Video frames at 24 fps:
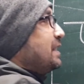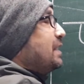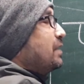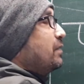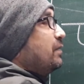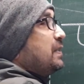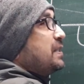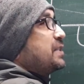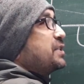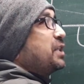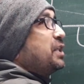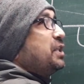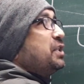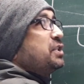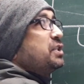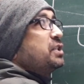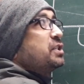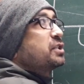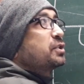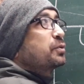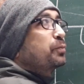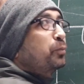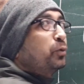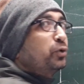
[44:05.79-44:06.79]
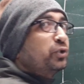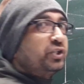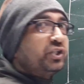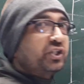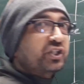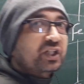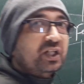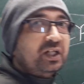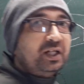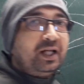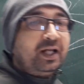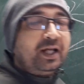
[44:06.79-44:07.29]
it will change its
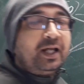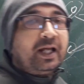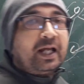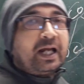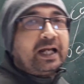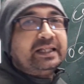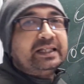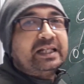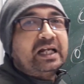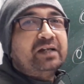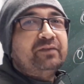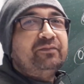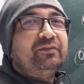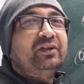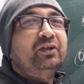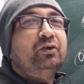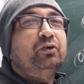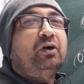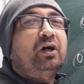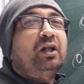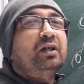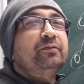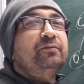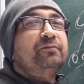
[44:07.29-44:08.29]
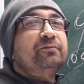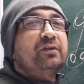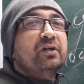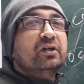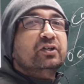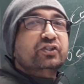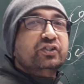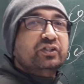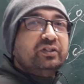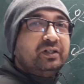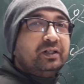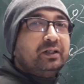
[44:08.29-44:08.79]
position, and that we call
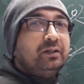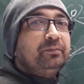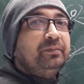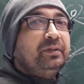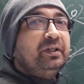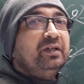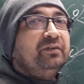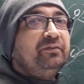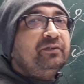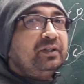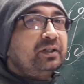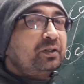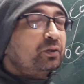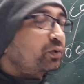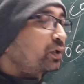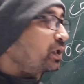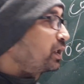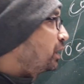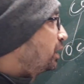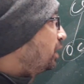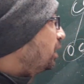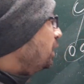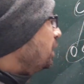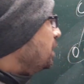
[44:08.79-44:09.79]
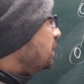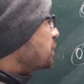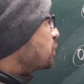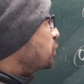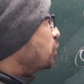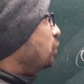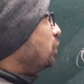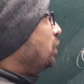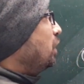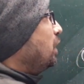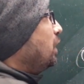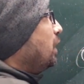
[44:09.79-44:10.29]
fluxional behavior, okay?
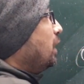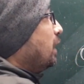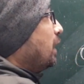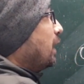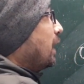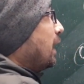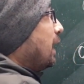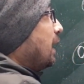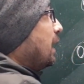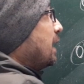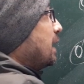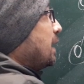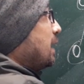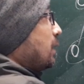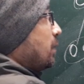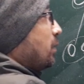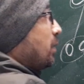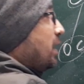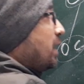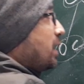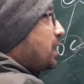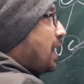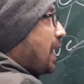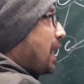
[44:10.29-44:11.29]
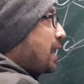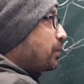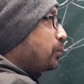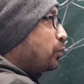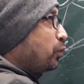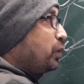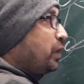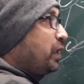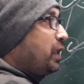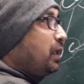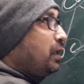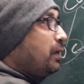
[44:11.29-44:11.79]
So in
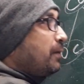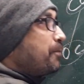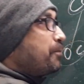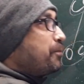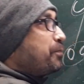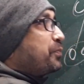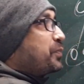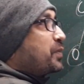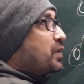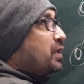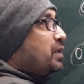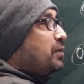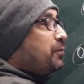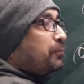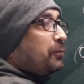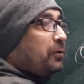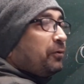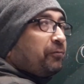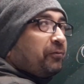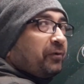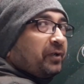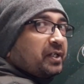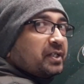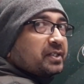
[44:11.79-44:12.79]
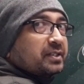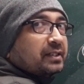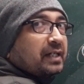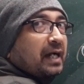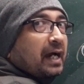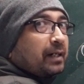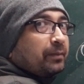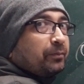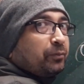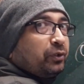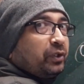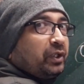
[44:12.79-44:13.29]
carbonyl, if it is
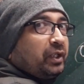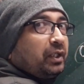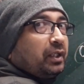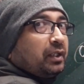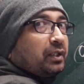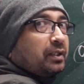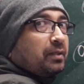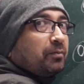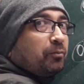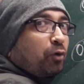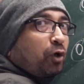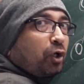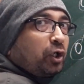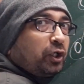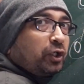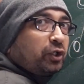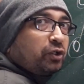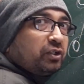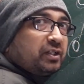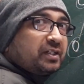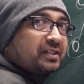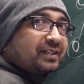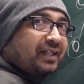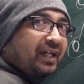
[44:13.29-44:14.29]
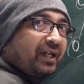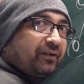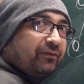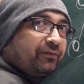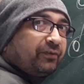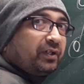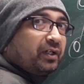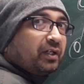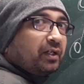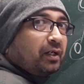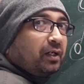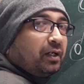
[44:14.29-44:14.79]
carbonyl, the molecule is
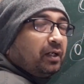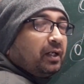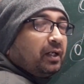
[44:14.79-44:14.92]
heavier